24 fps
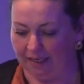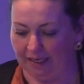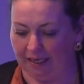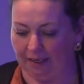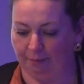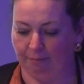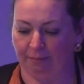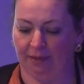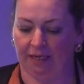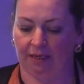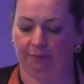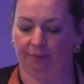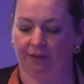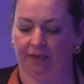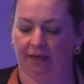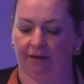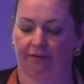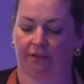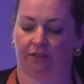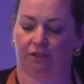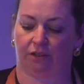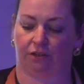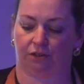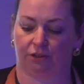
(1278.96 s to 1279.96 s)
And maybe
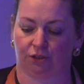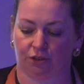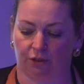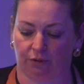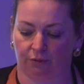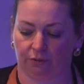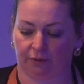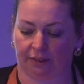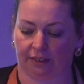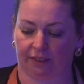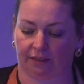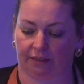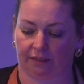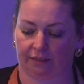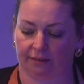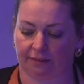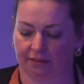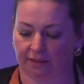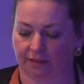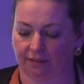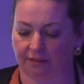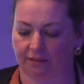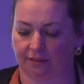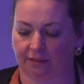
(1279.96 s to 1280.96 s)
areas that don't get
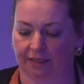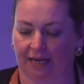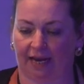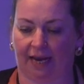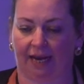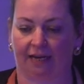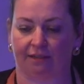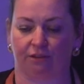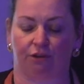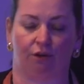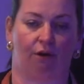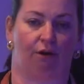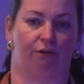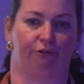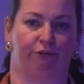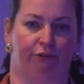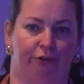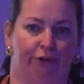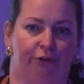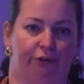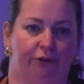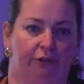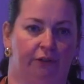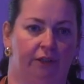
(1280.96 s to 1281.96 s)
considered as
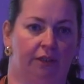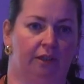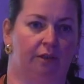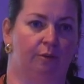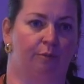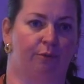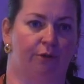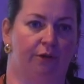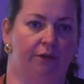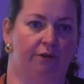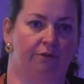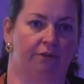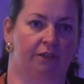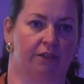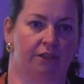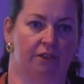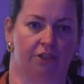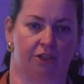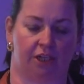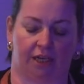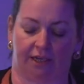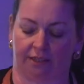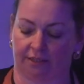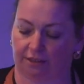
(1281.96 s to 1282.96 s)
often in the previous
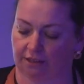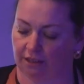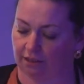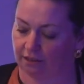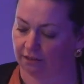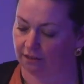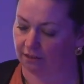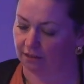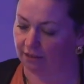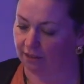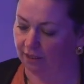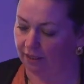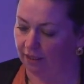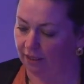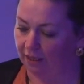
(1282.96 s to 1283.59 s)
agendas.